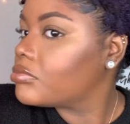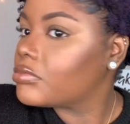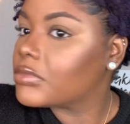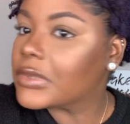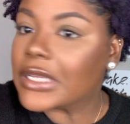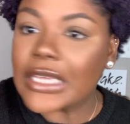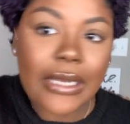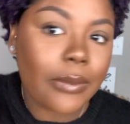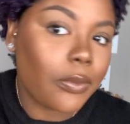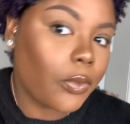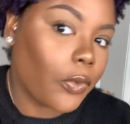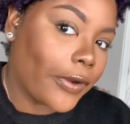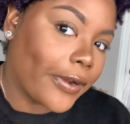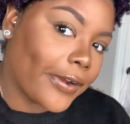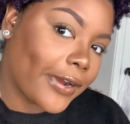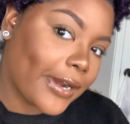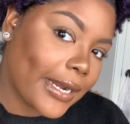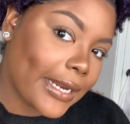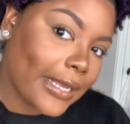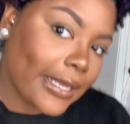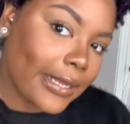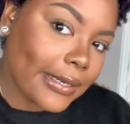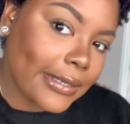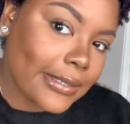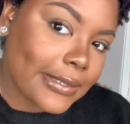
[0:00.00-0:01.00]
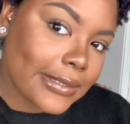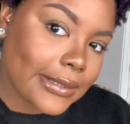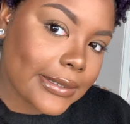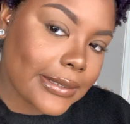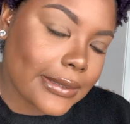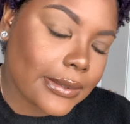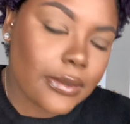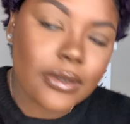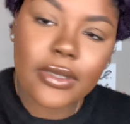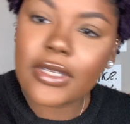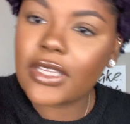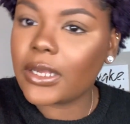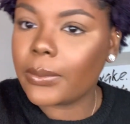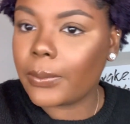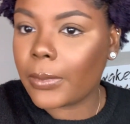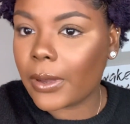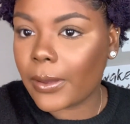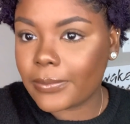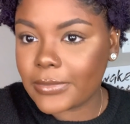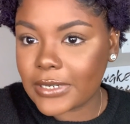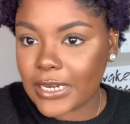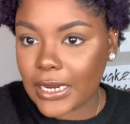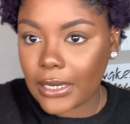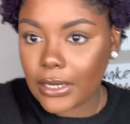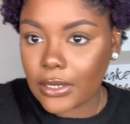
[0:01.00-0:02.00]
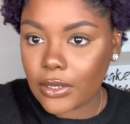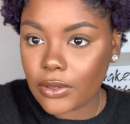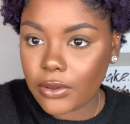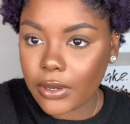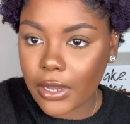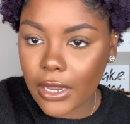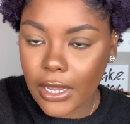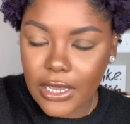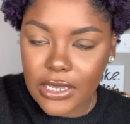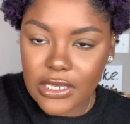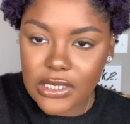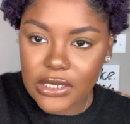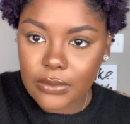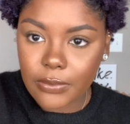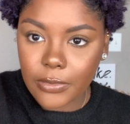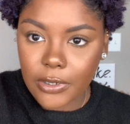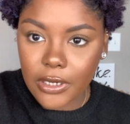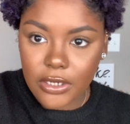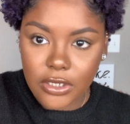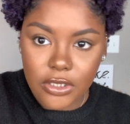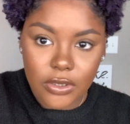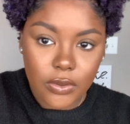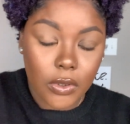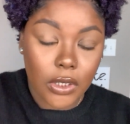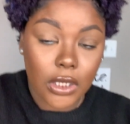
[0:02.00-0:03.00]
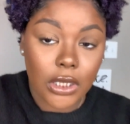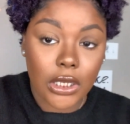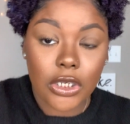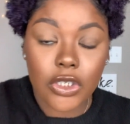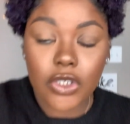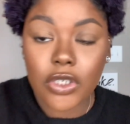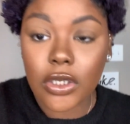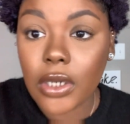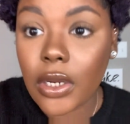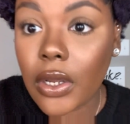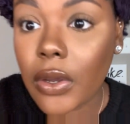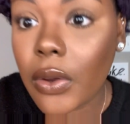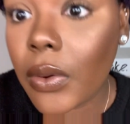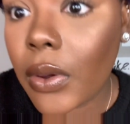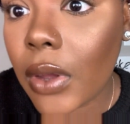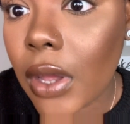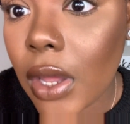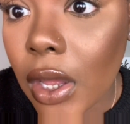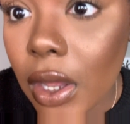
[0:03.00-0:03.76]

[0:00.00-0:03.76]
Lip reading: keep wearing it, keep updating you guys, but I just want to let you know